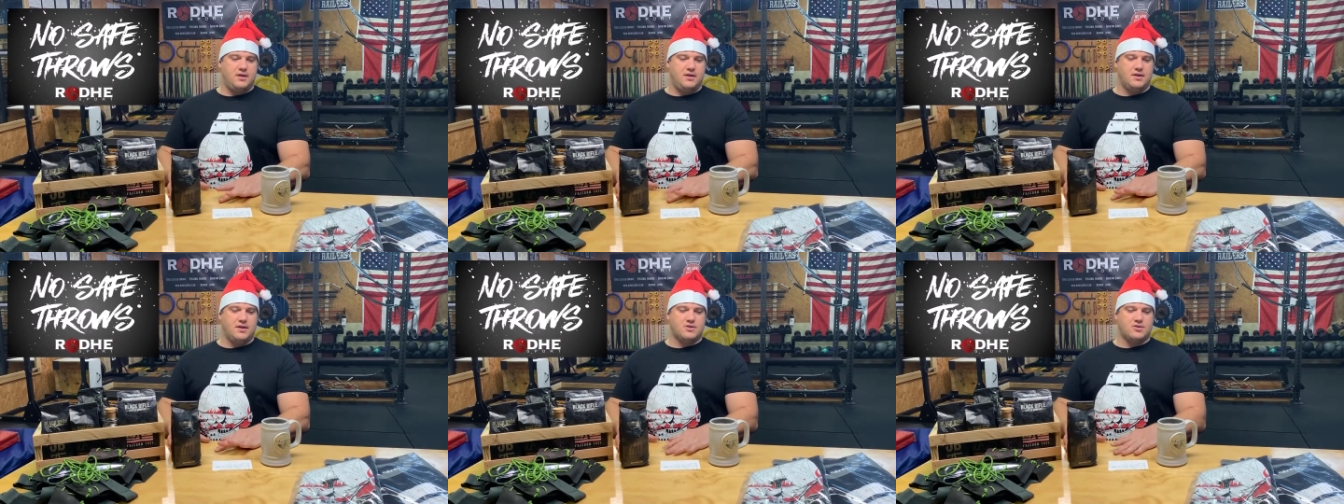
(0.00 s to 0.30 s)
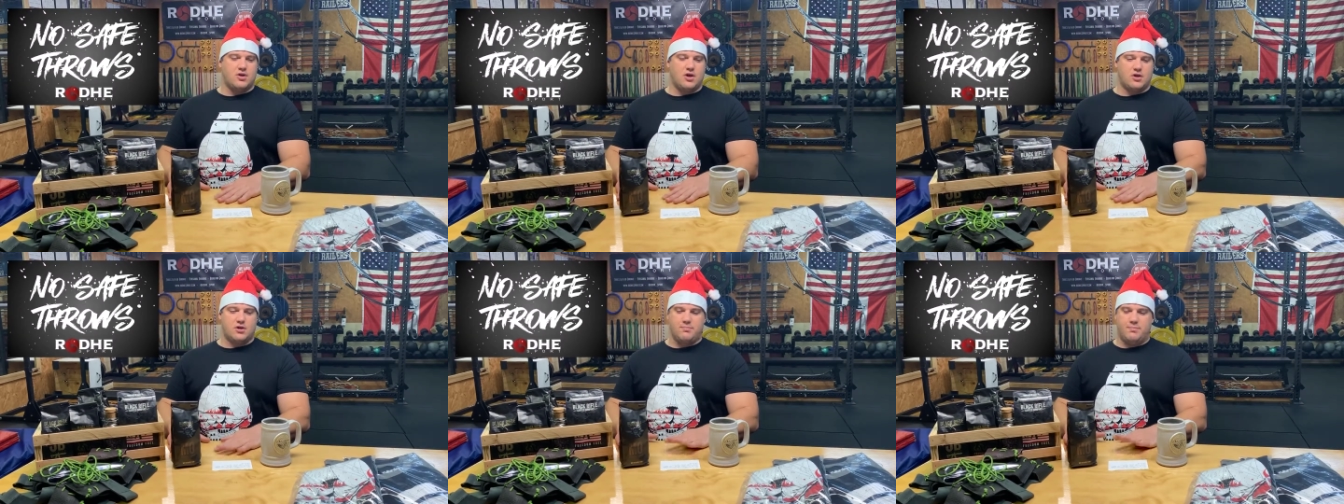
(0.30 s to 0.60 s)
let's
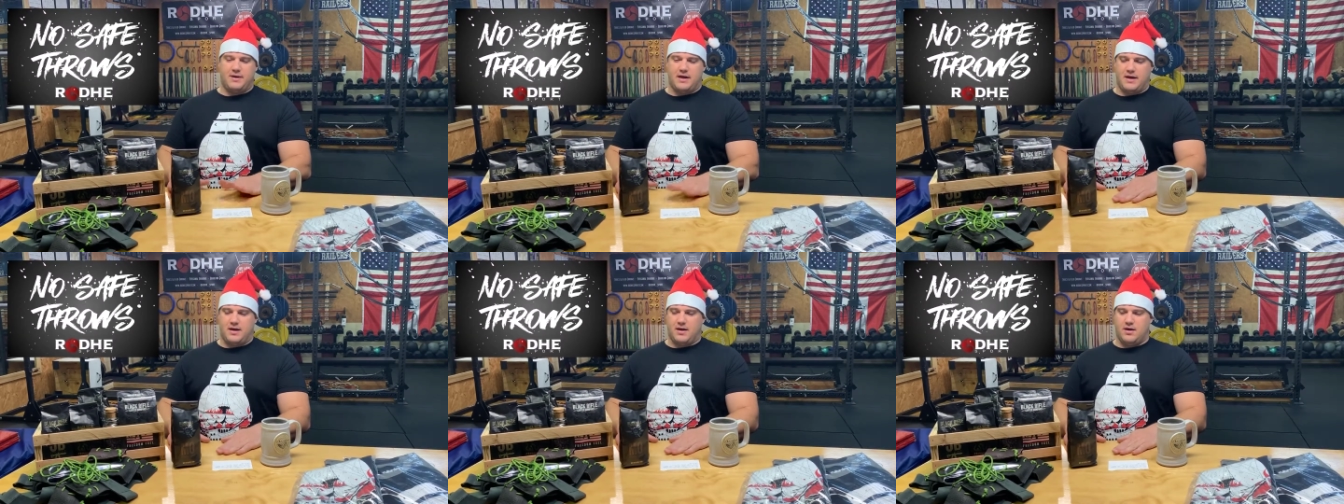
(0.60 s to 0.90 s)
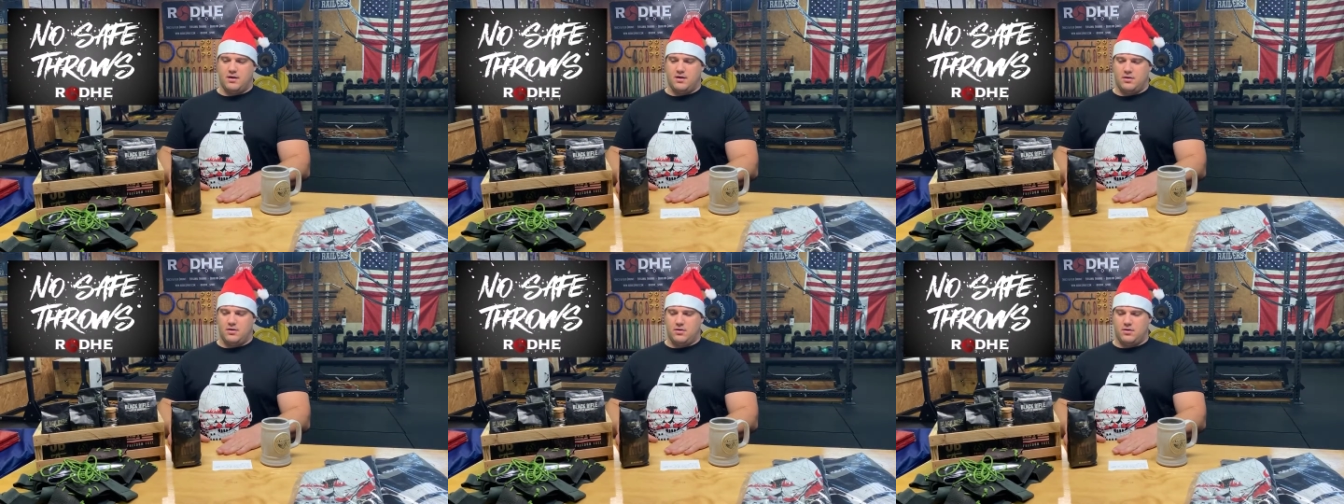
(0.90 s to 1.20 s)
talk
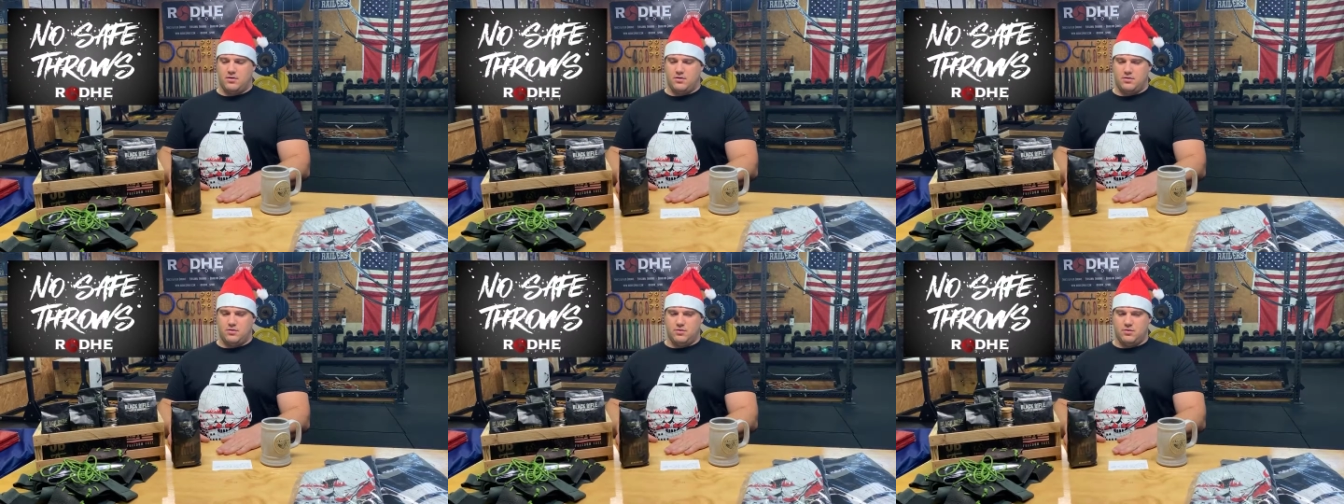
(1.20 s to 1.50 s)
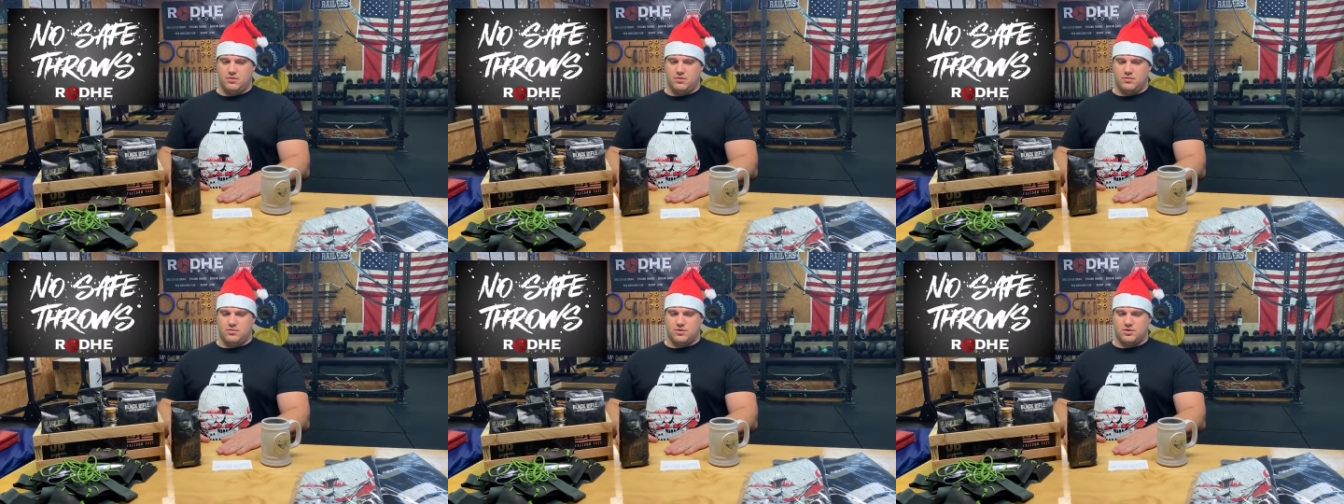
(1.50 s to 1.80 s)

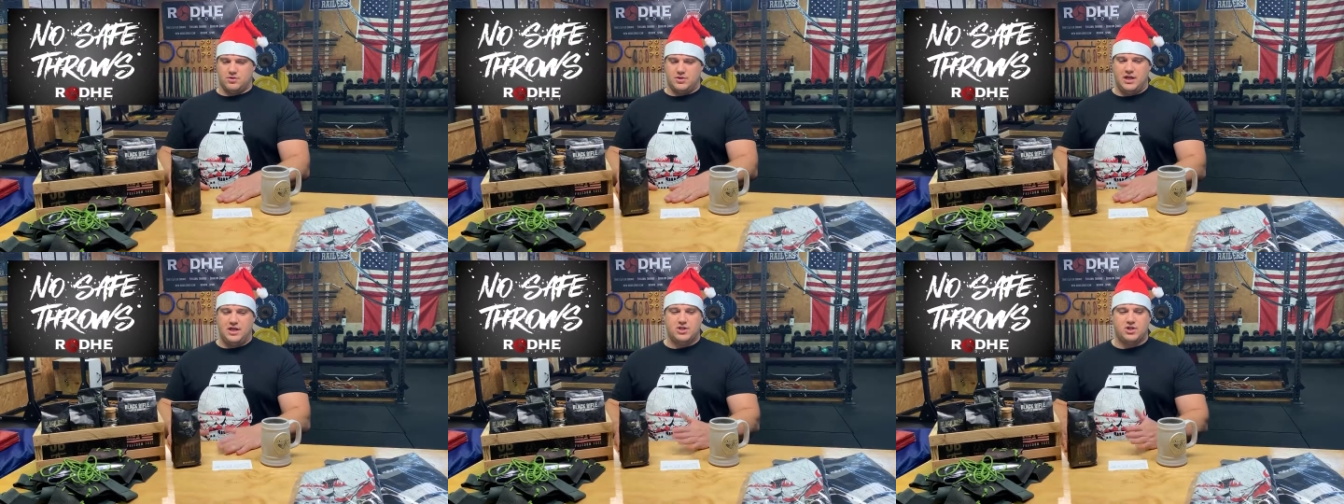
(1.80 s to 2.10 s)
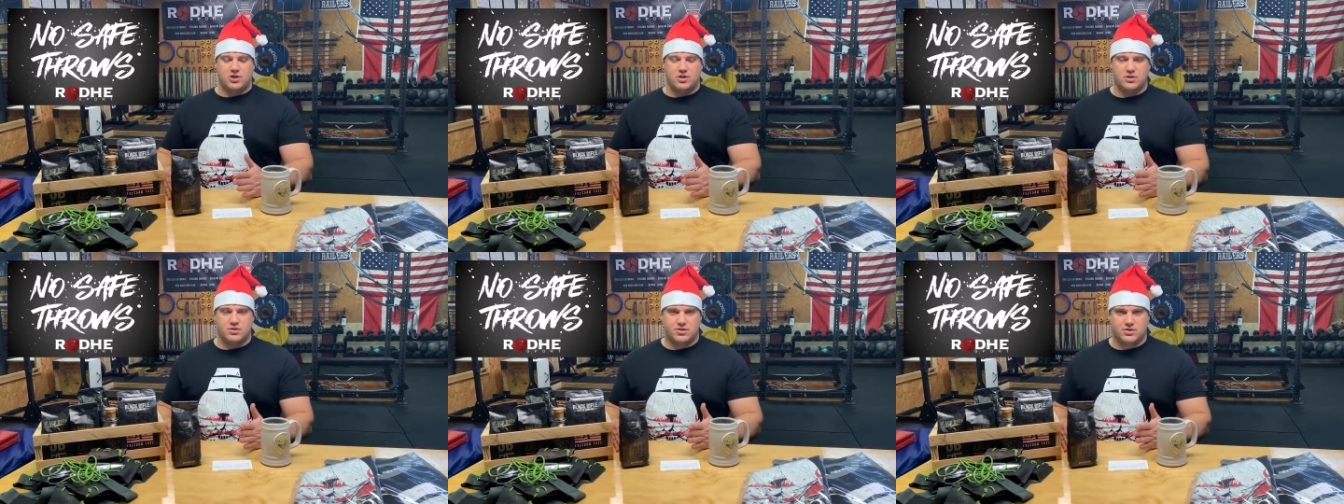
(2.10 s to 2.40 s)
about
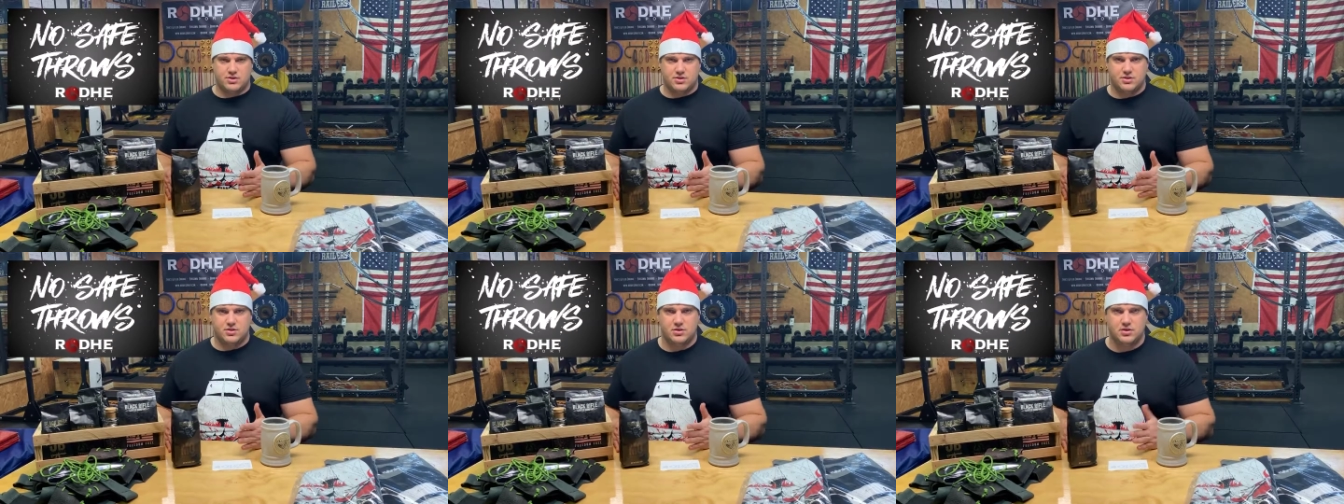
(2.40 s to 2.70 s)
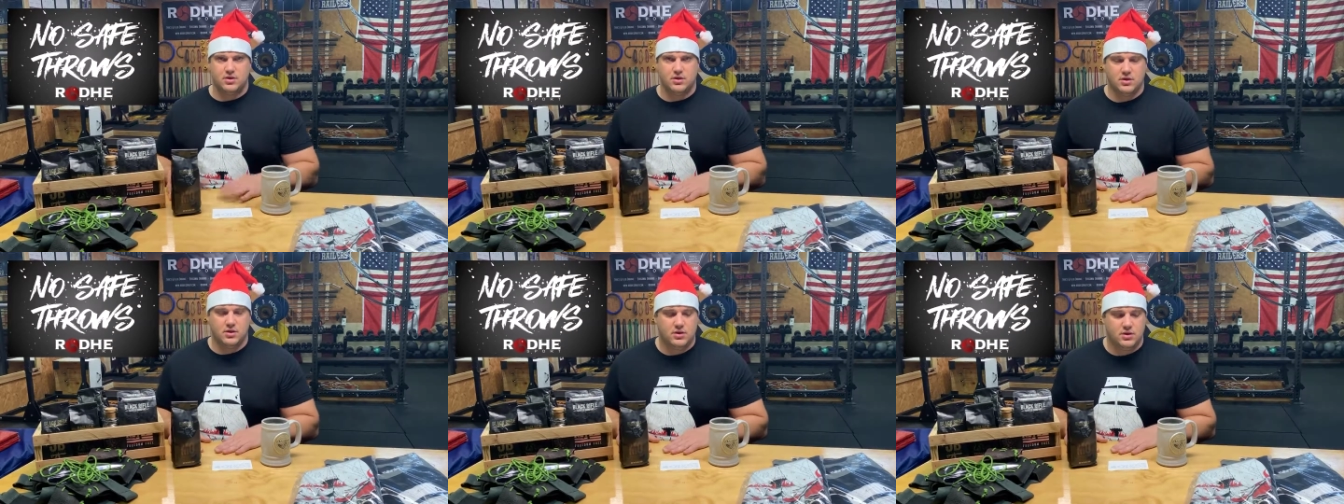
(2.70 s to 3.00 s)
t-shirts.
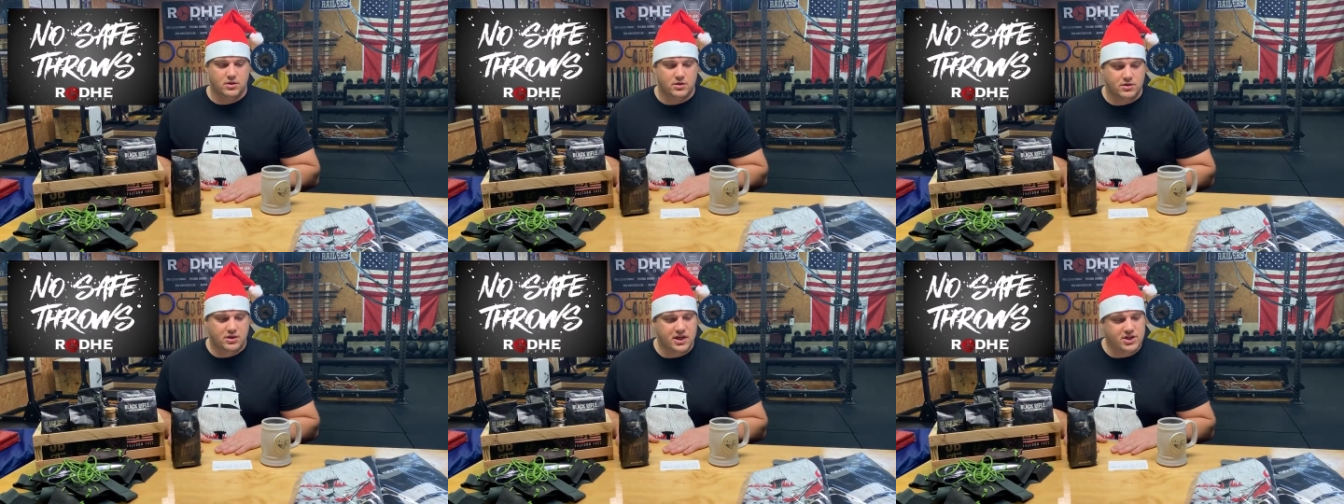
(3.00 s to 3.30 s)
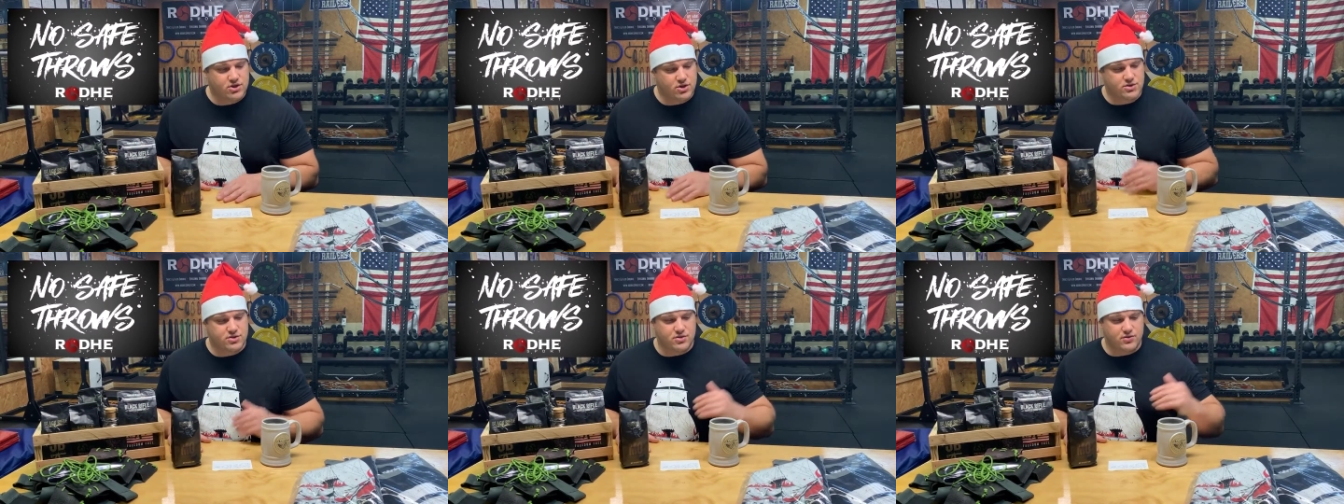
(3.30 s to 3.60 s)

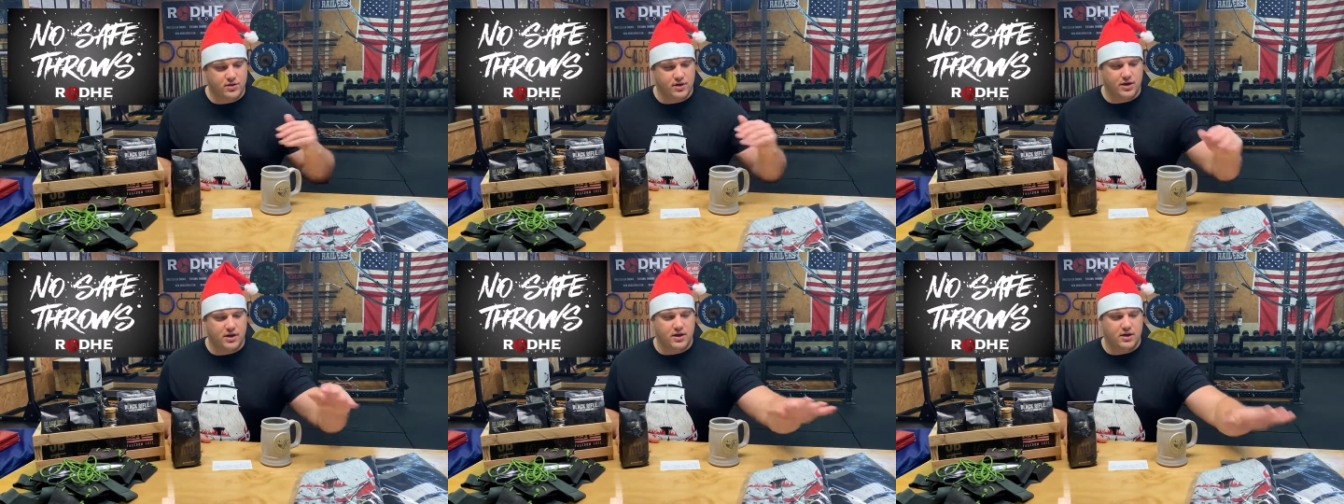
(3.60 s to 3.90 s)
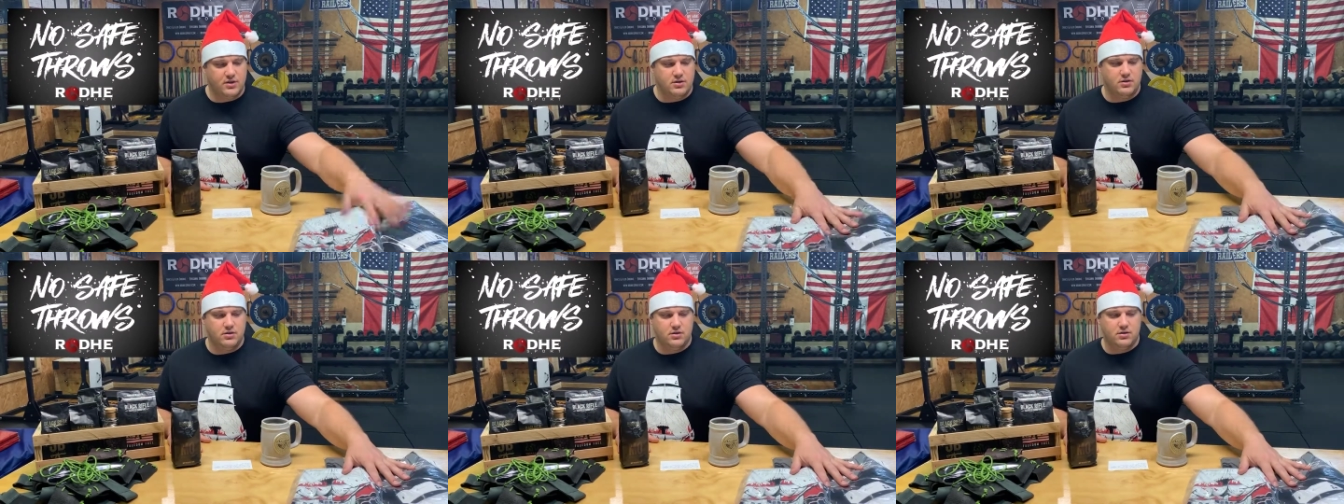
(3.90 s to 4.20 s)
T-shirts are
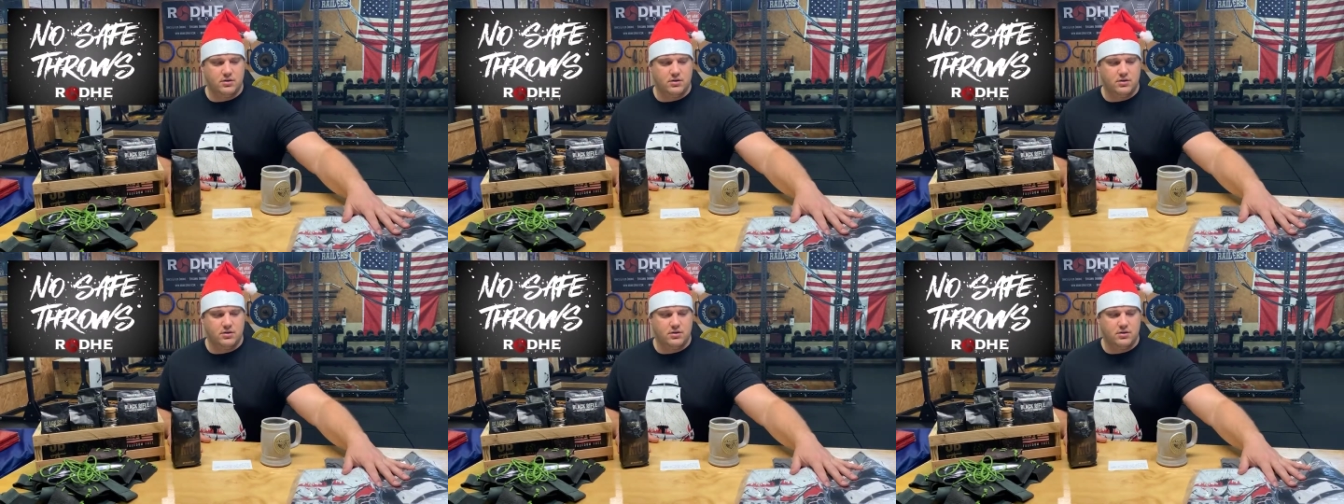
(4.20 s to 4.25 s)
in.